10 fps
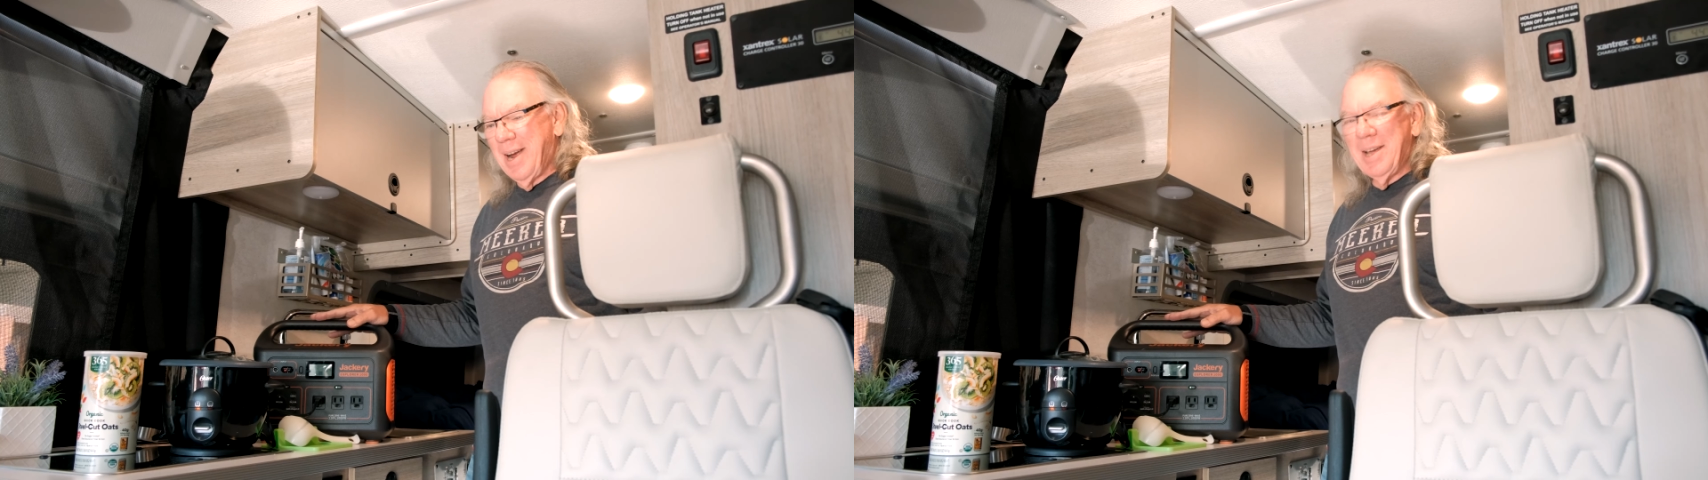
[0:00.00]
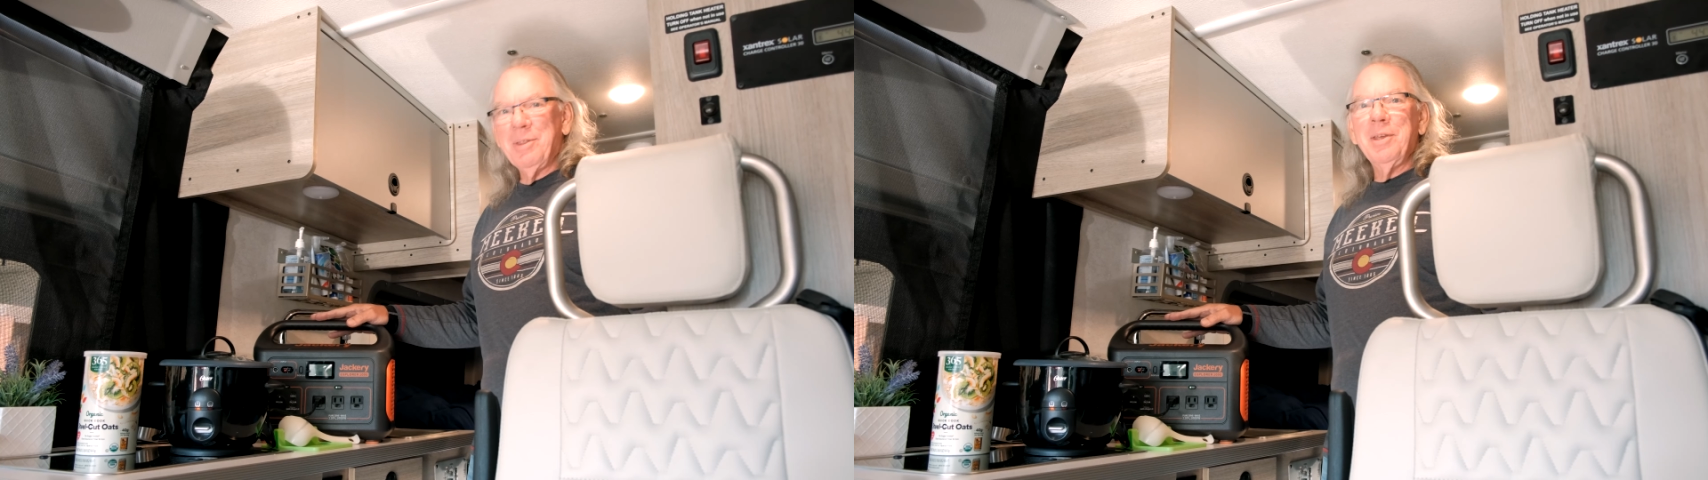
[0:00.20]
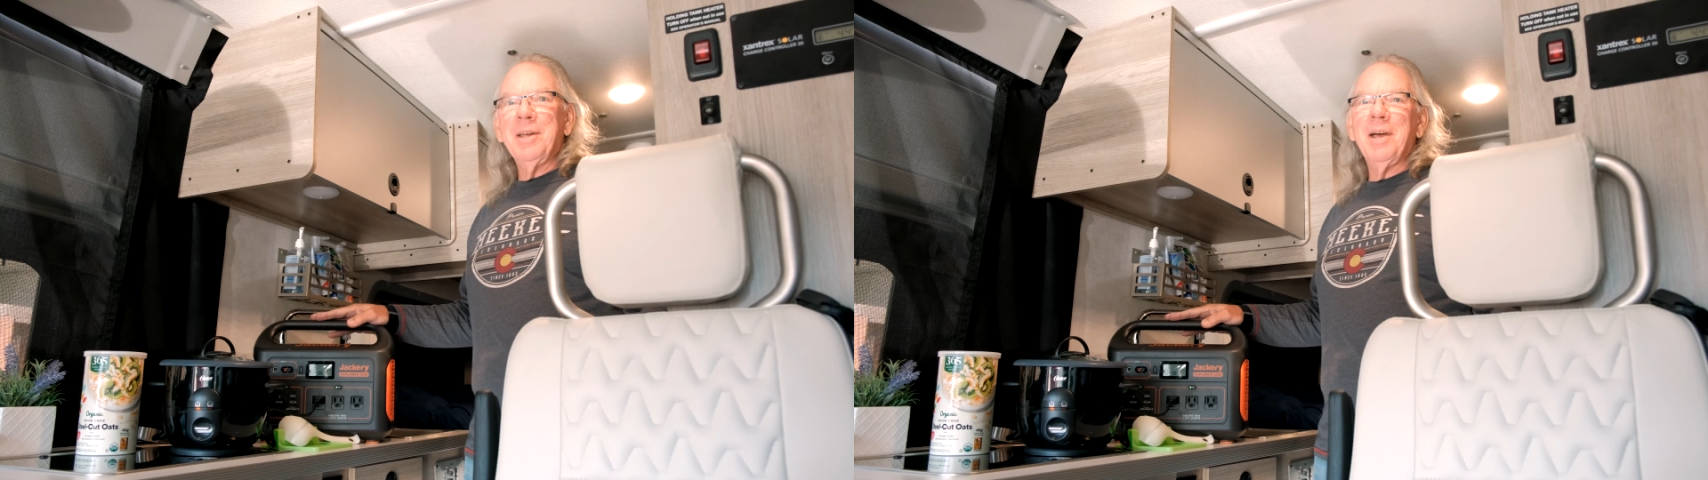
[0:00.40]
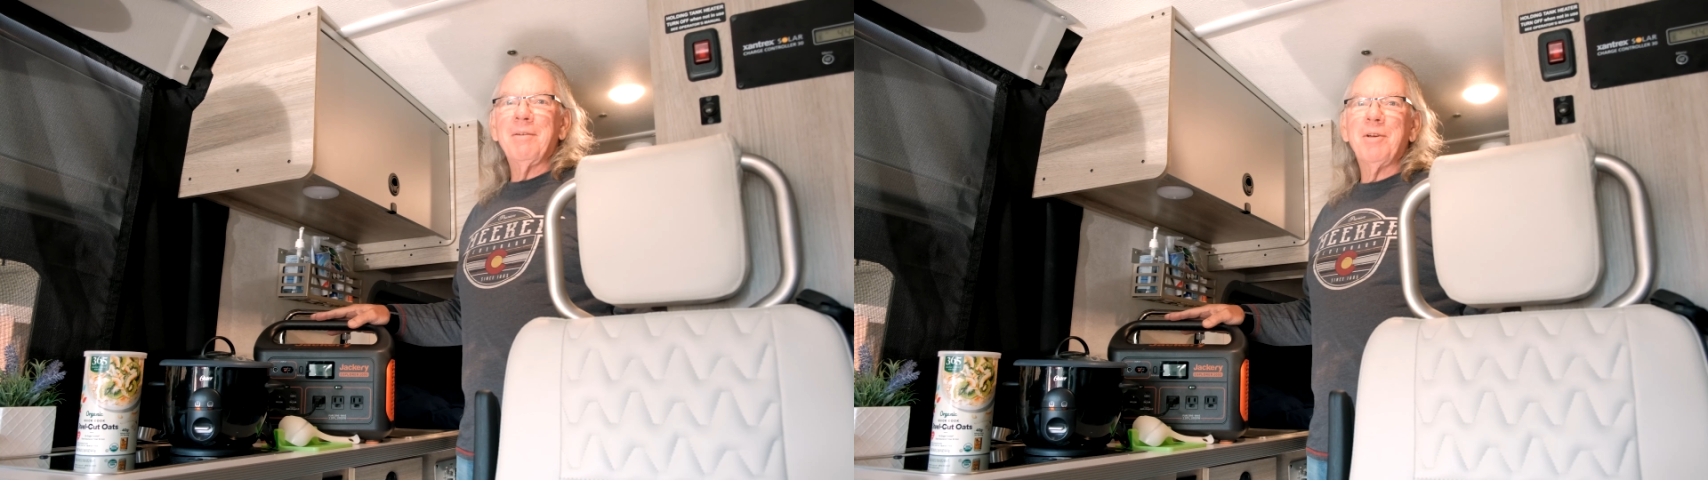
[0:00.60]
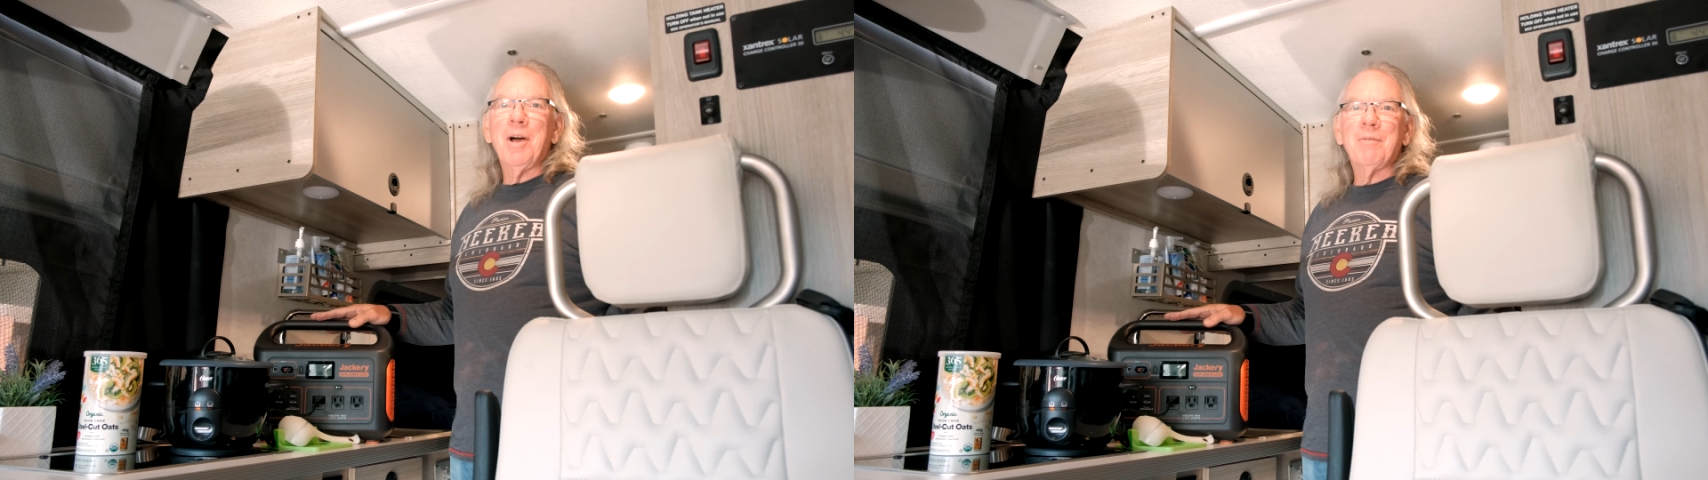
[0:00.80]
I think
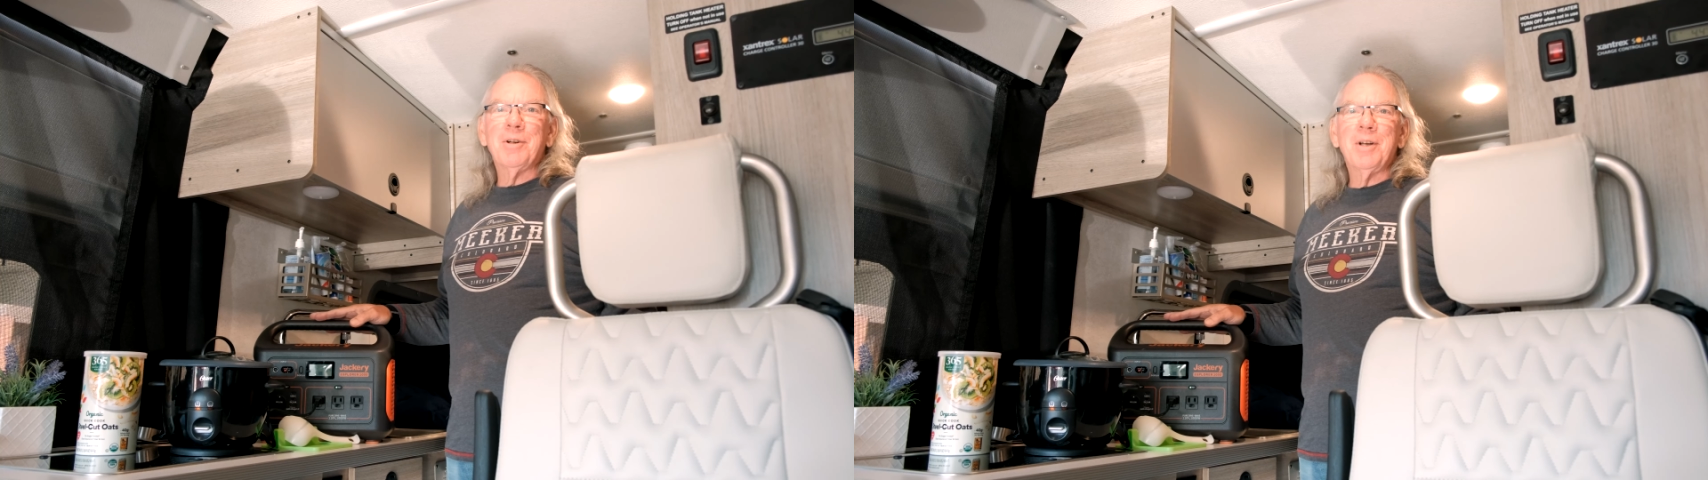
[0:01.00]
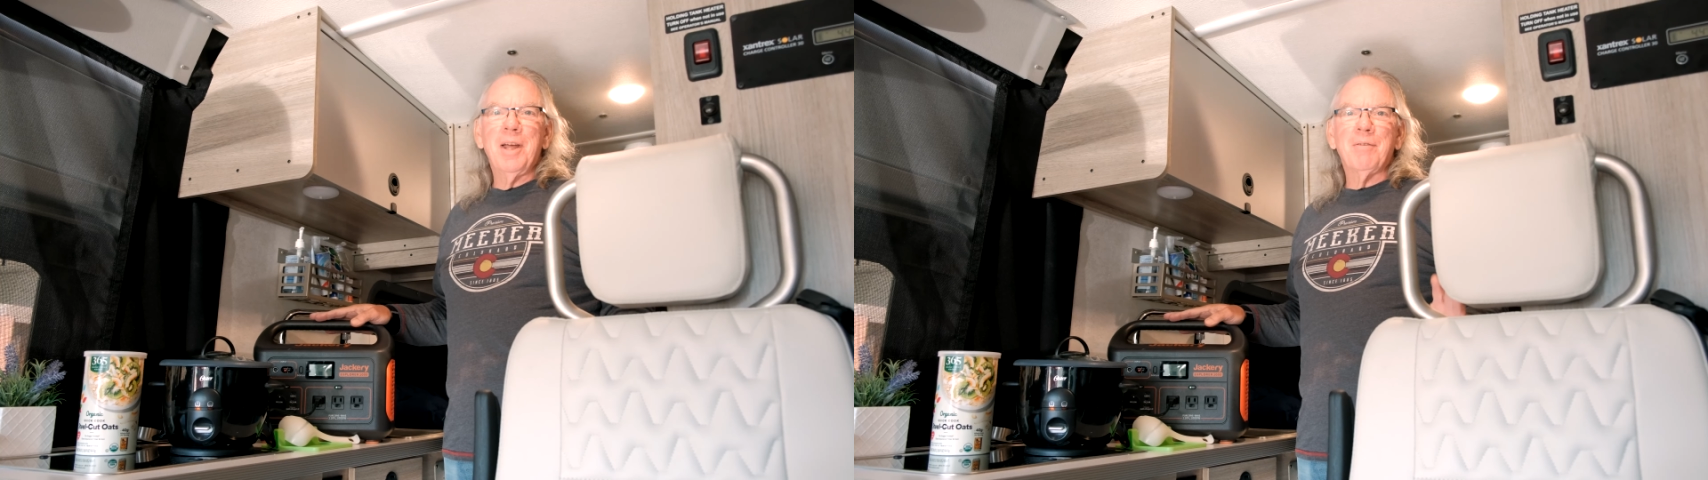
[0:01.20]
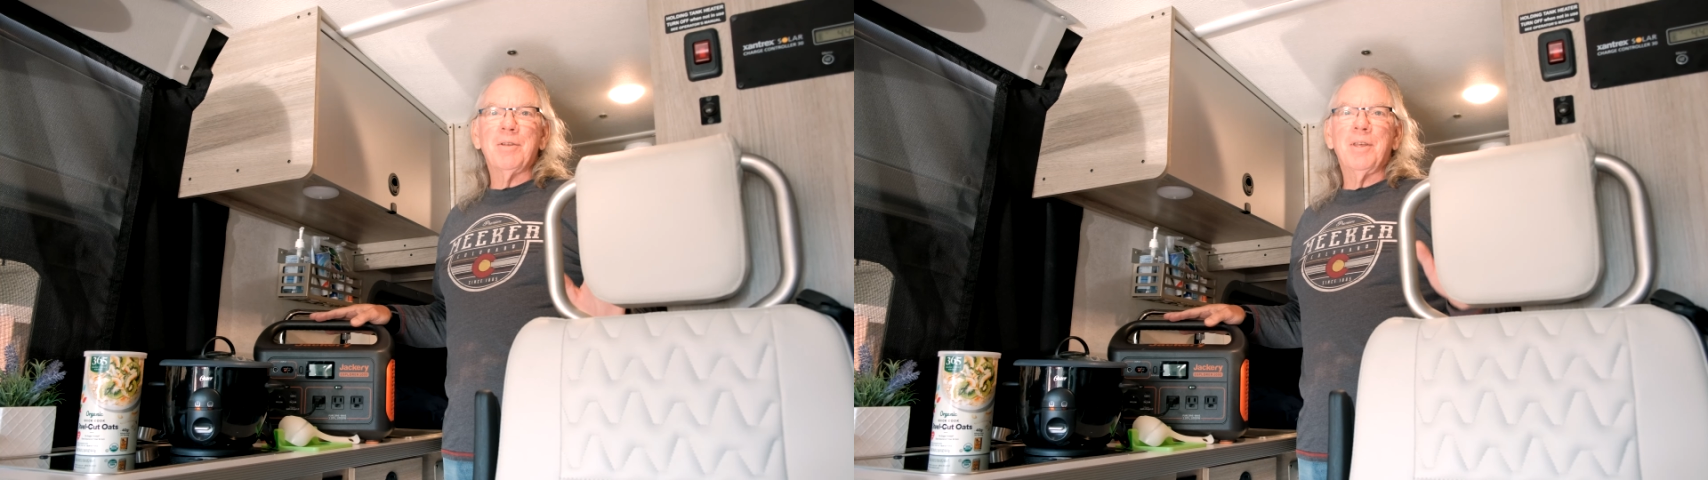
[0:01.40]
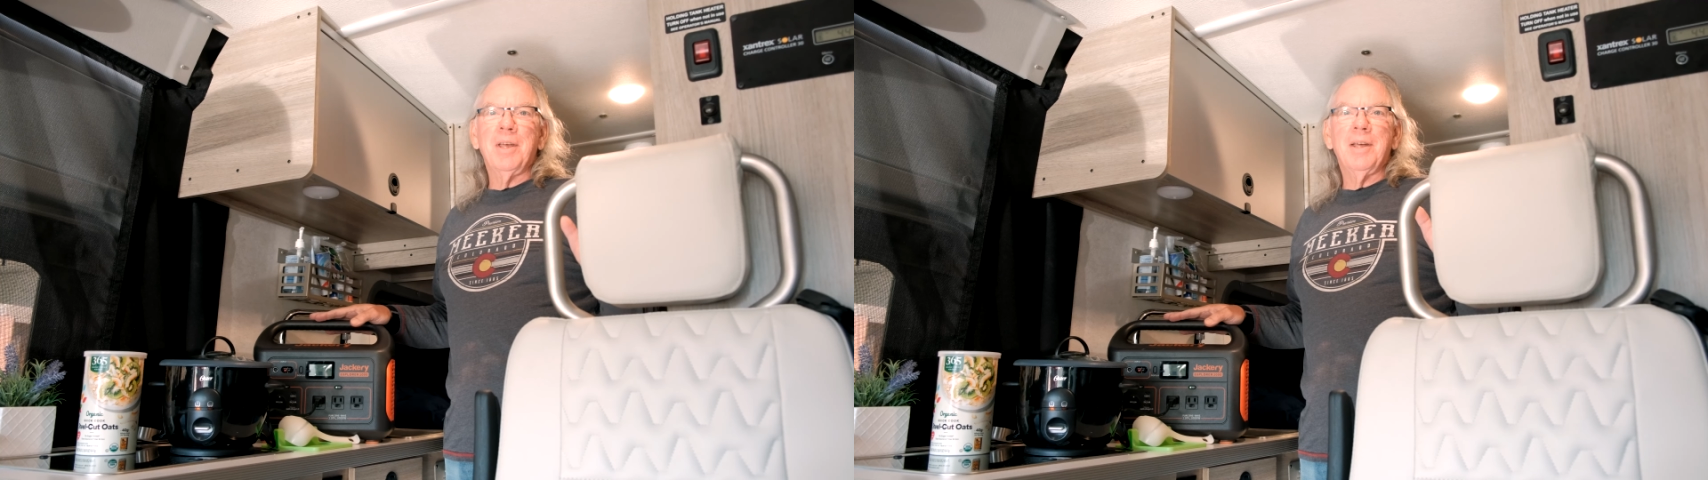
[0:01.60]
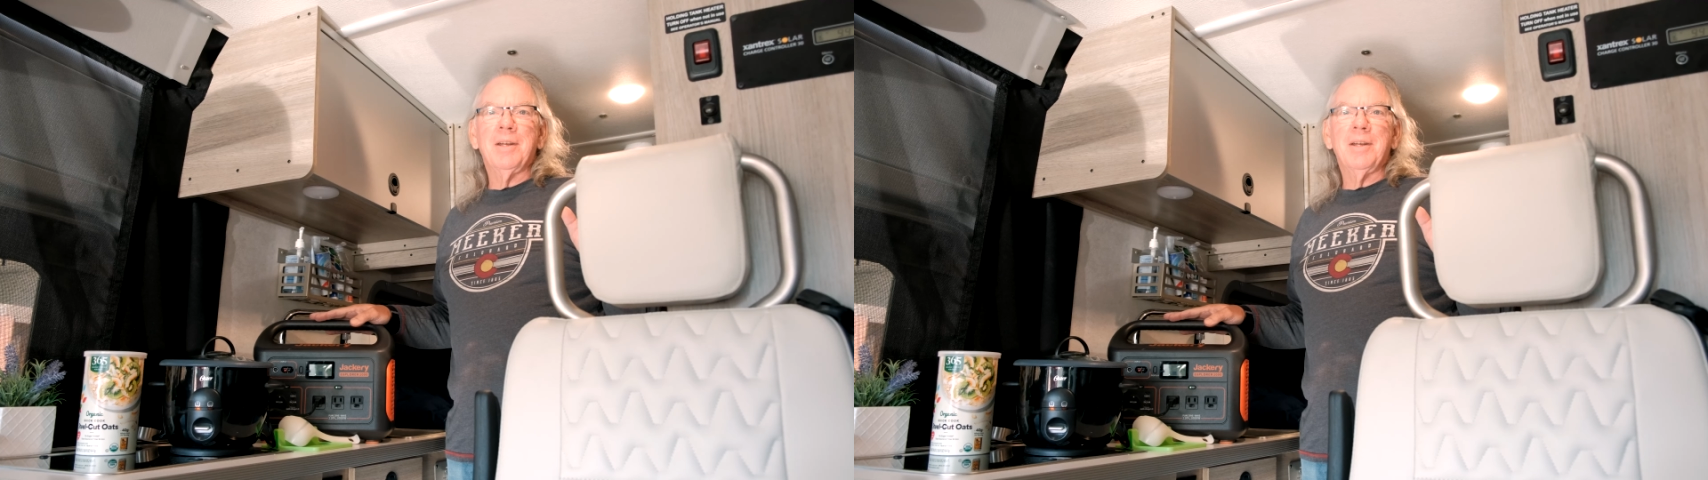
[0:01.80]
I've covered everything